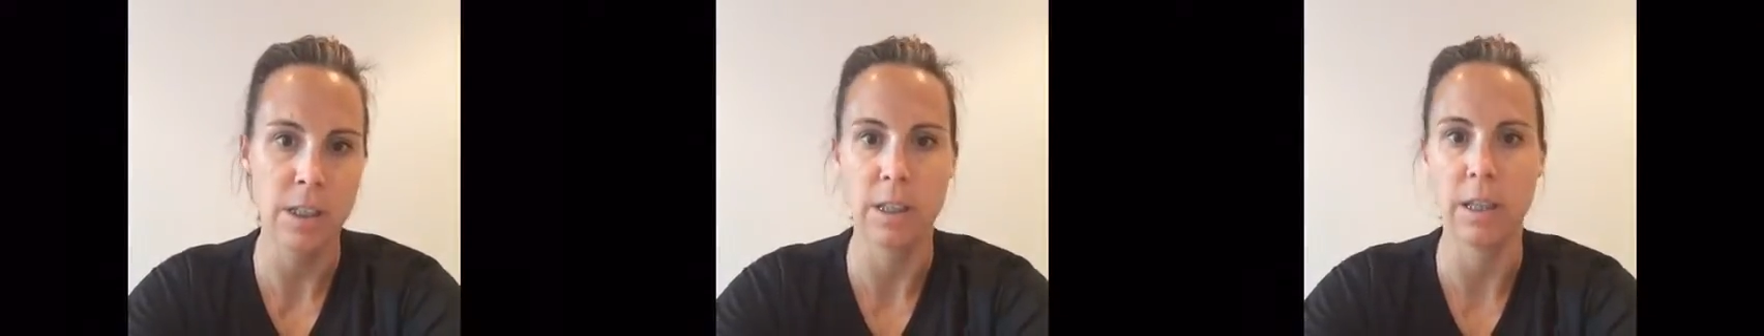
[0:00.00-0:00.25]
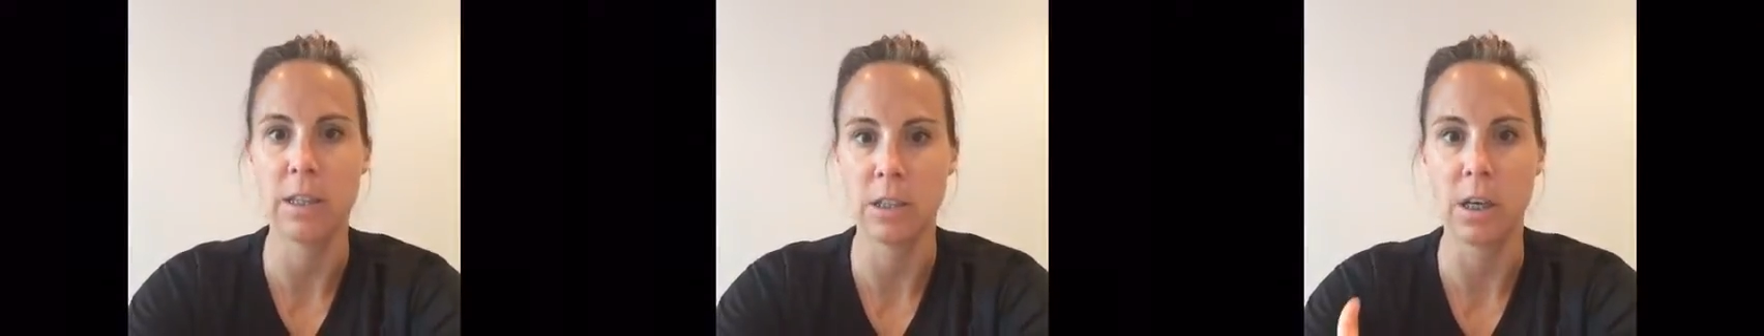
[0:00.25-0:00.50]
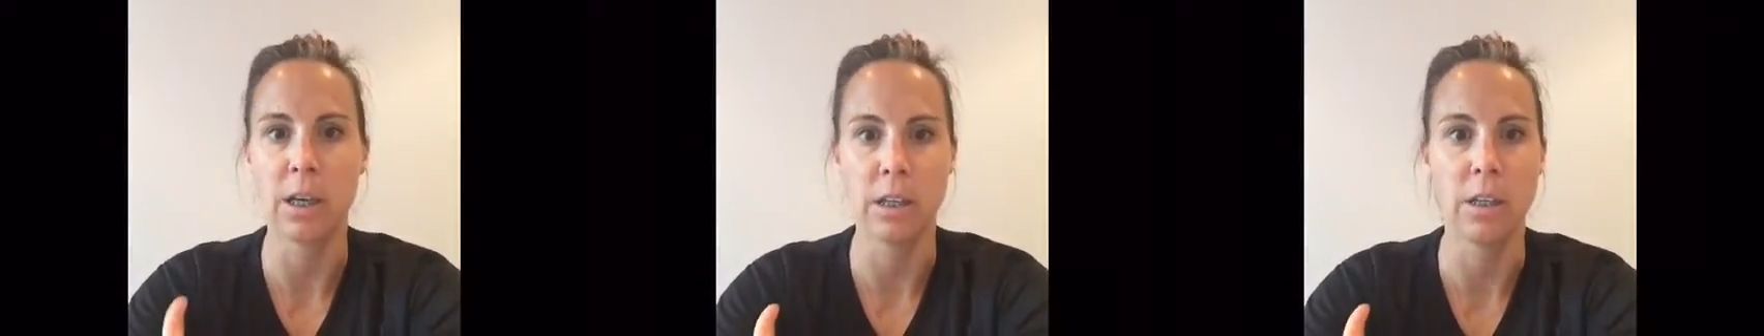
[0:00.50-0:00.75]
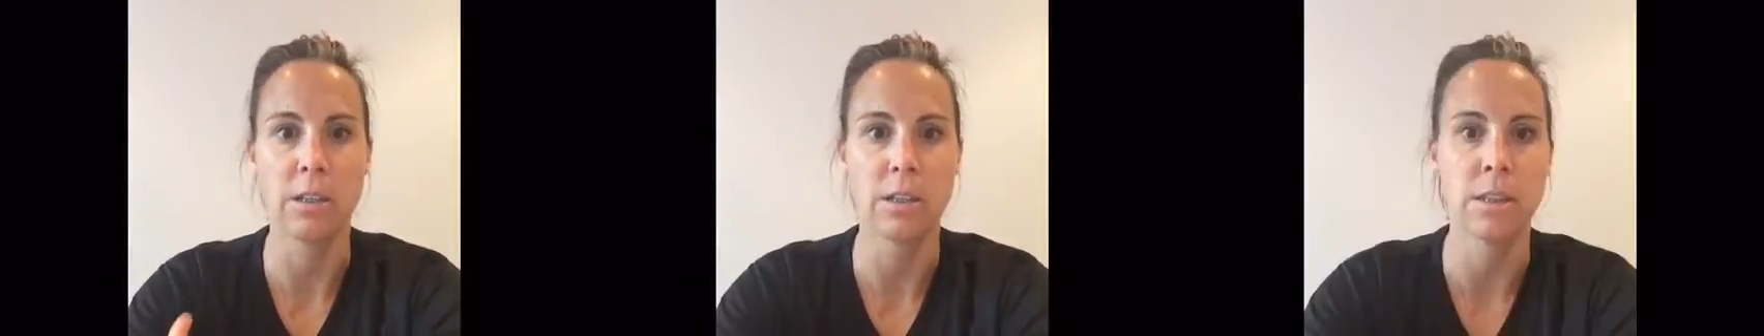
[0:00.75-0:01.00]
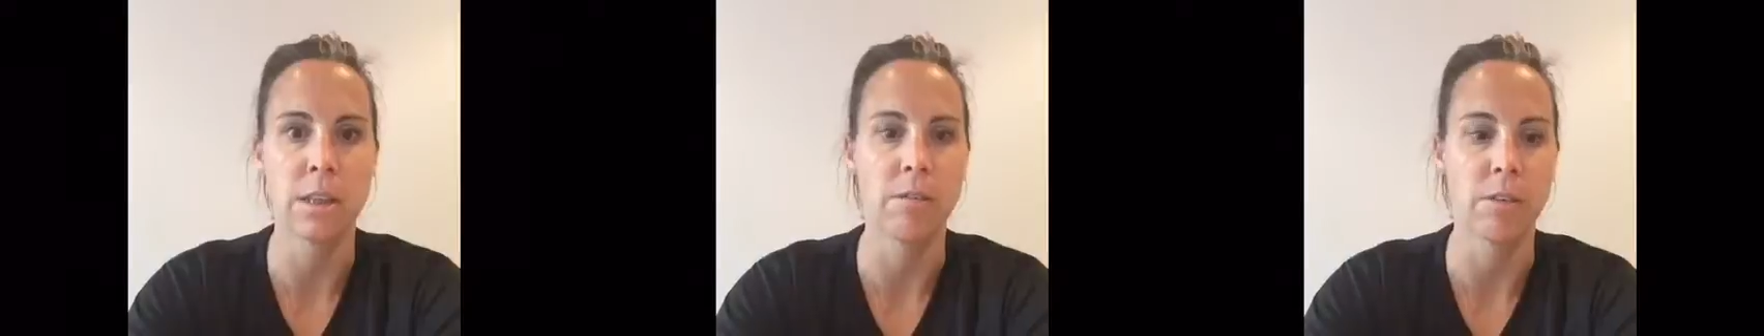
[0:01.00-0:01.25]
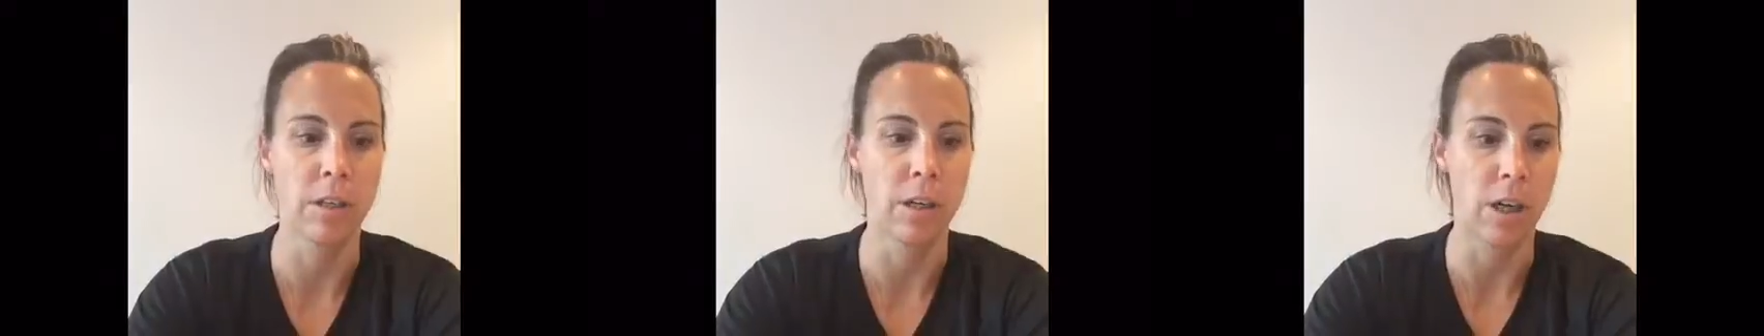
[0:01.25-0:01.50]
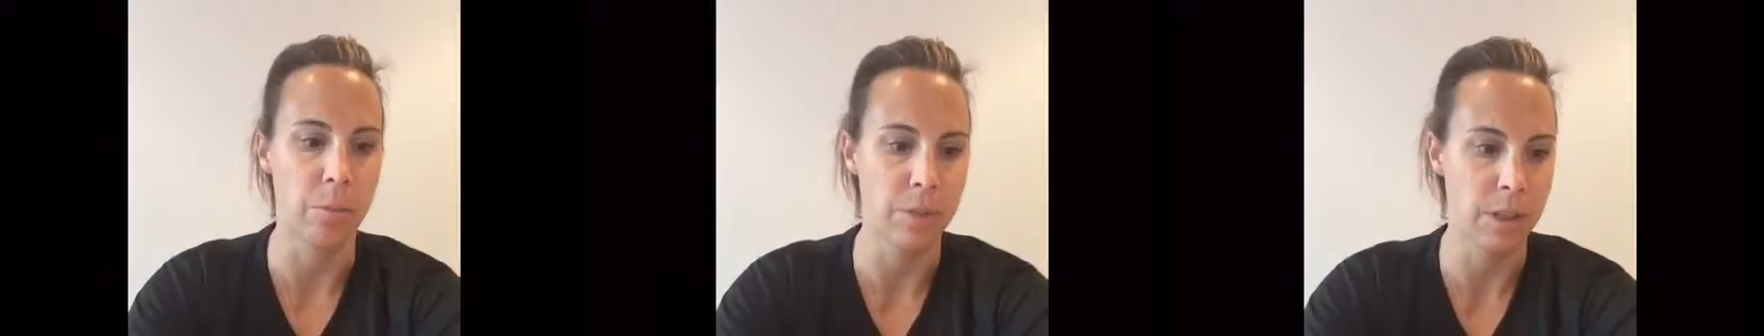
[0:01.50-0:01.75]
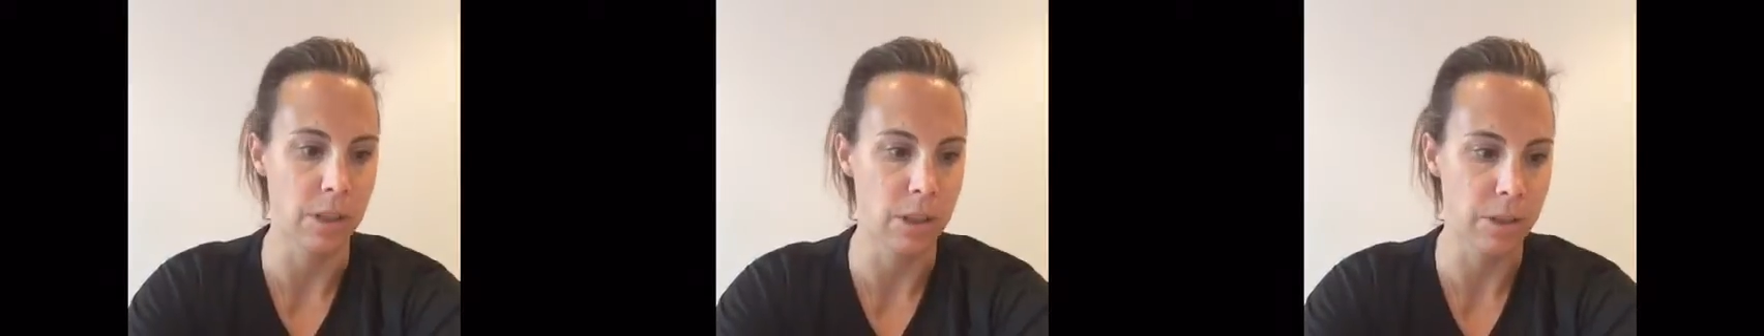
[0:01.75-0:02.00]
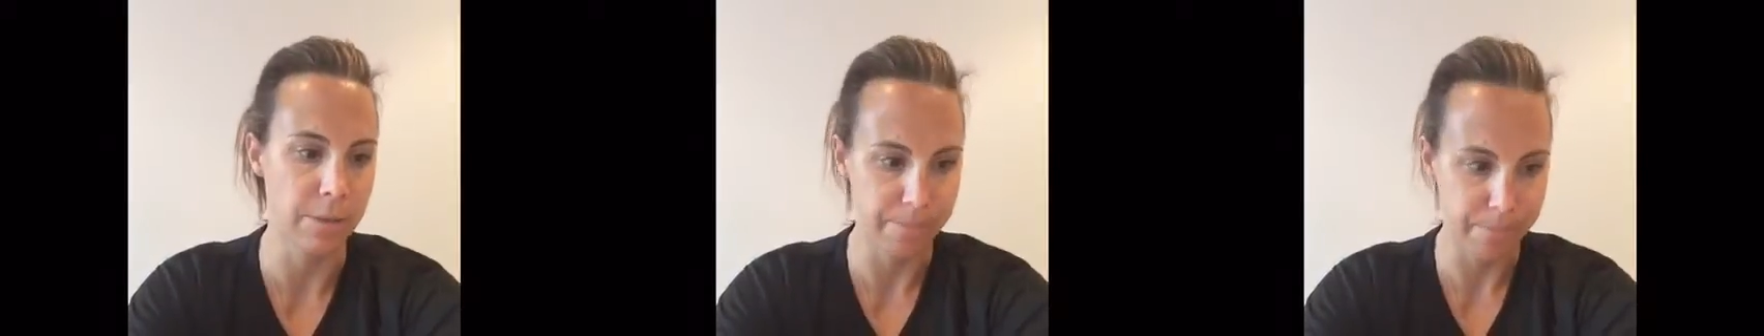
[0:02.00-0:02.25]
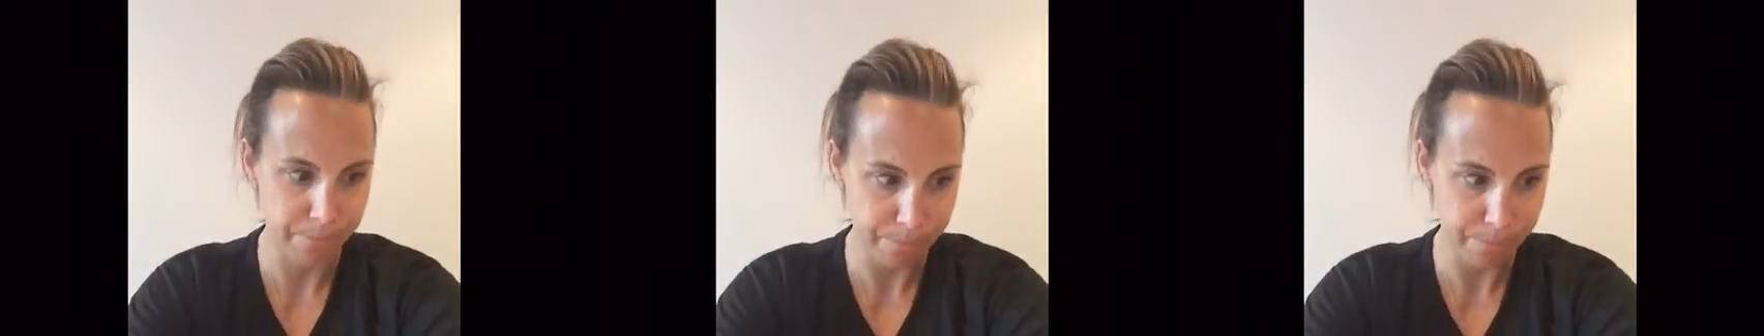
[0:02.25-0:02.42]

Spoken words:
then they're diagnosed as having hypertension.